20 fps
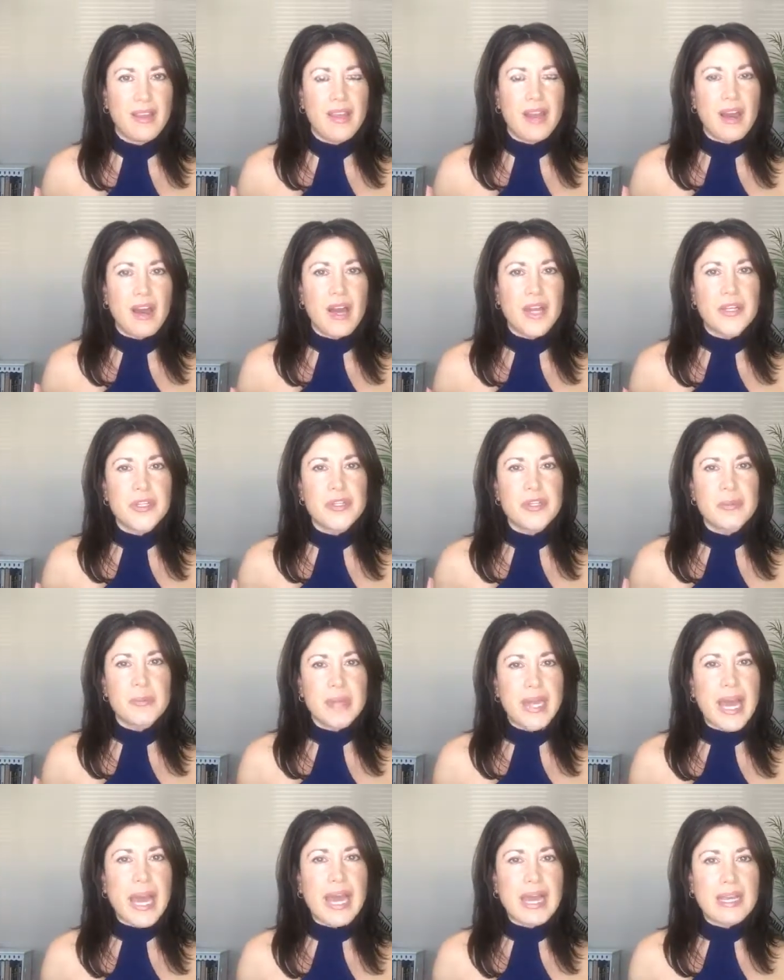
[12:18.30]
on your
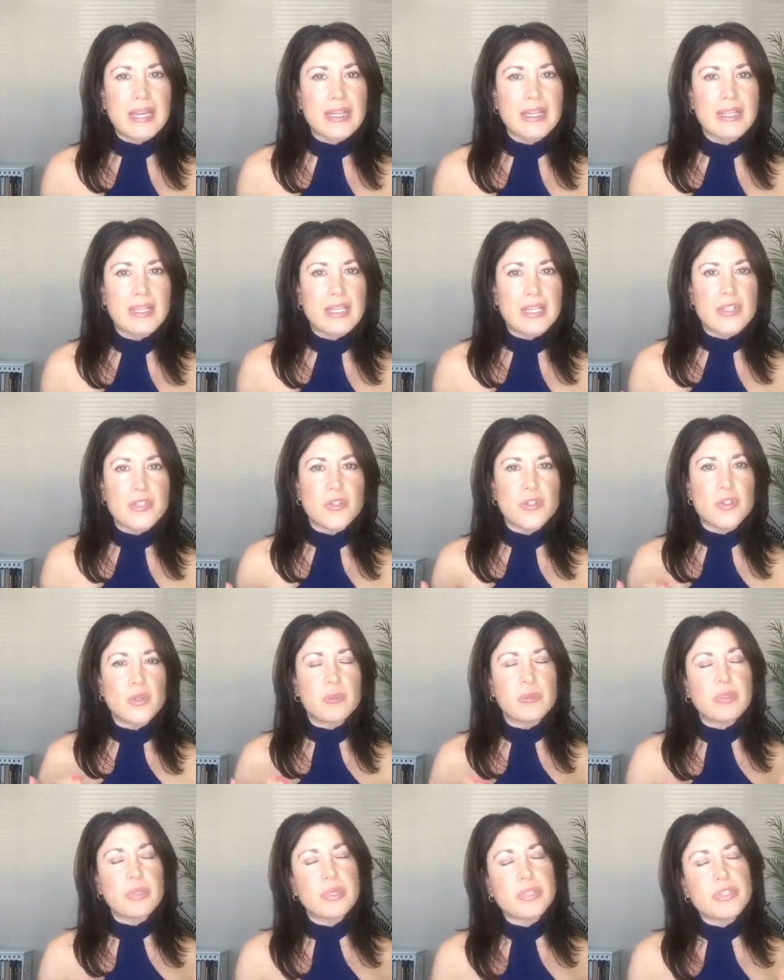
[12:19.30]
back. So you
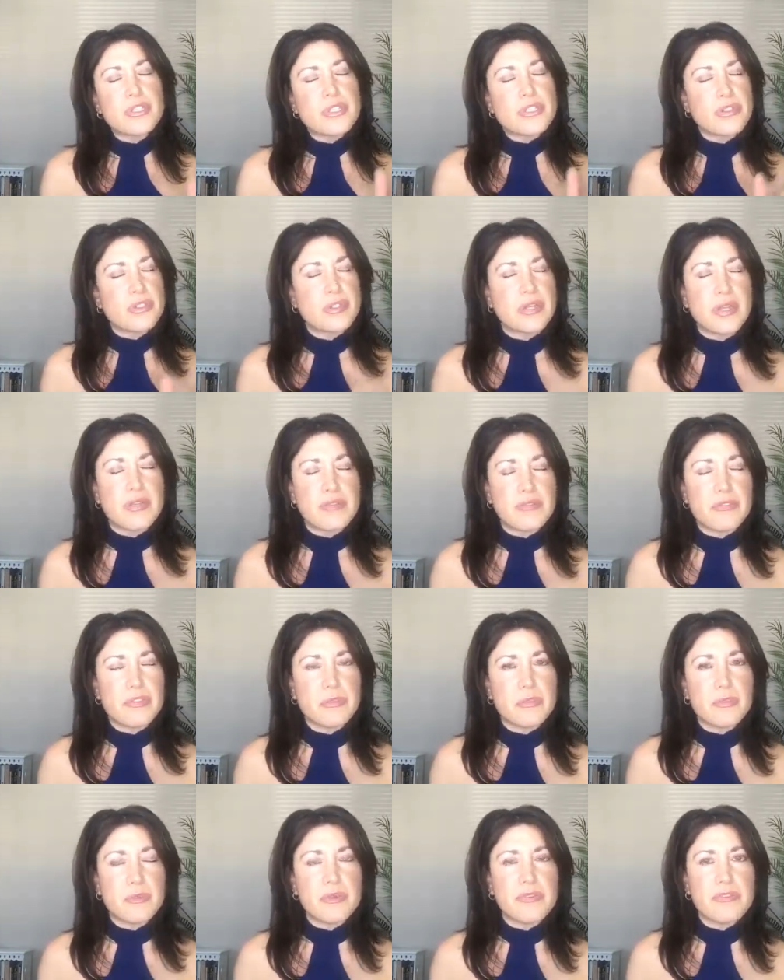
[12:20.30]
push yourself to
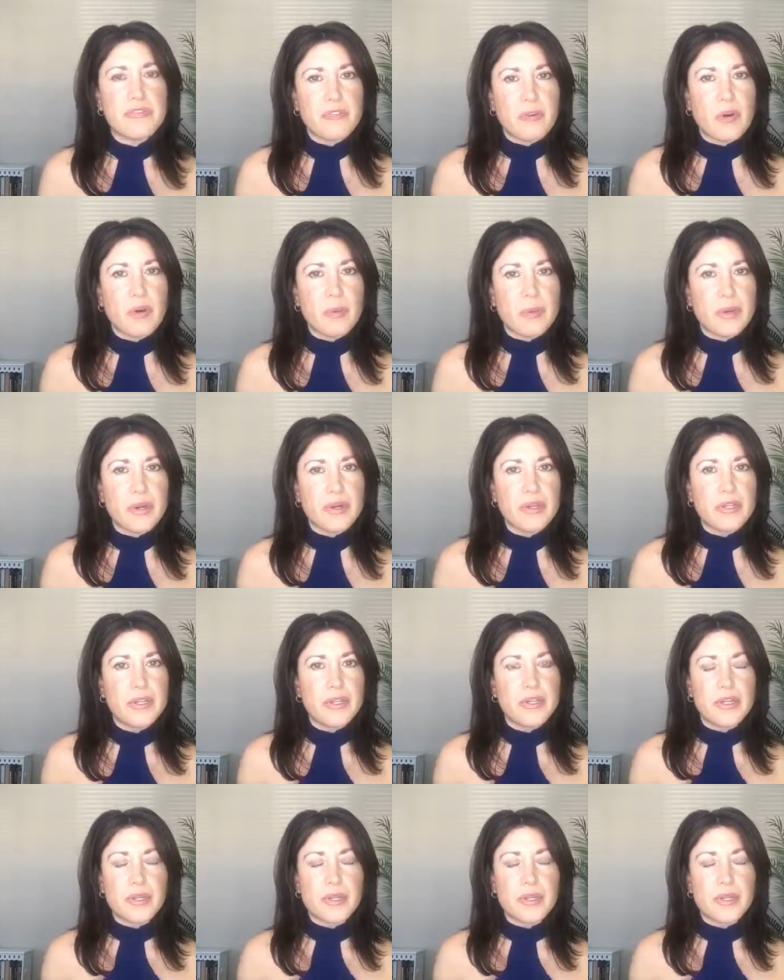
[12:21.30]
move forward,